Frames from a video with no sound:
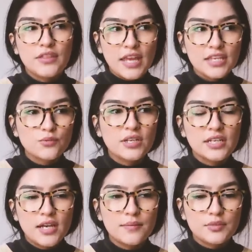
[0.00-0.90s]
things when
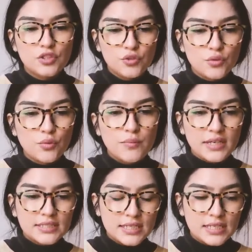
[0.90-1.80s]
it comes to
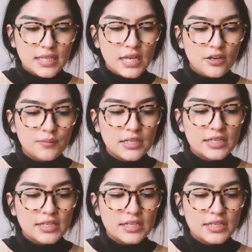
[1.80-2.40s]
my skincare,